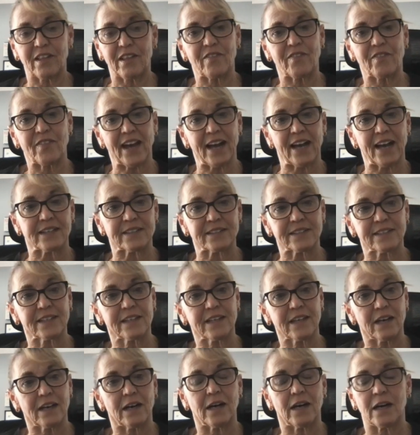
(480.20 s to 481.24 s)
that.
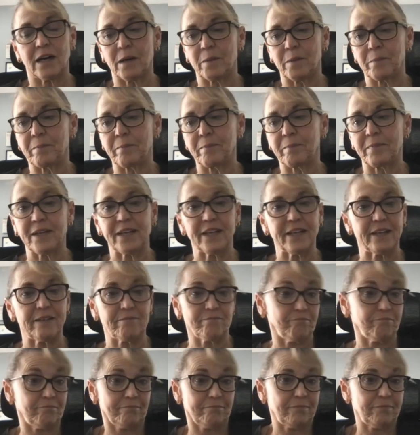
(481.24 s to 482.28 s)
I've
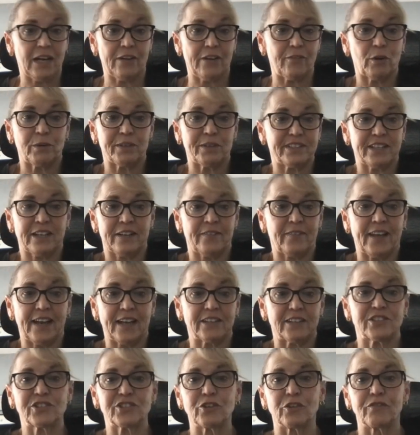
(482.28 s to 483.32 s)
always done
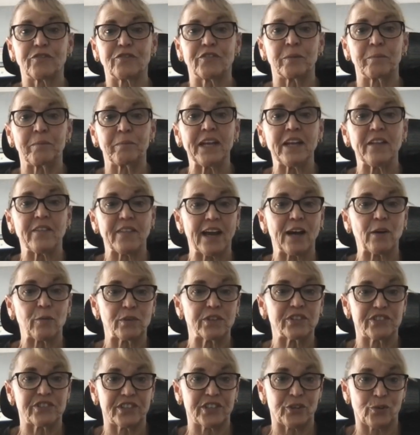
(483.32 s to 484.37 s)
that. So for me, that
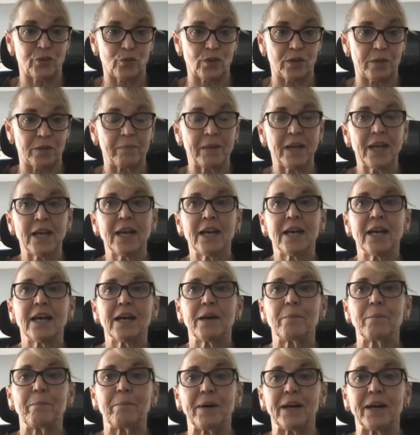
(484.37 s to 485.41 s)
was the norm.
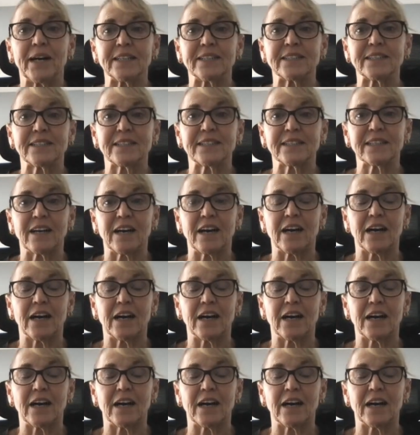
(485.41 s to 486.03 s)
But,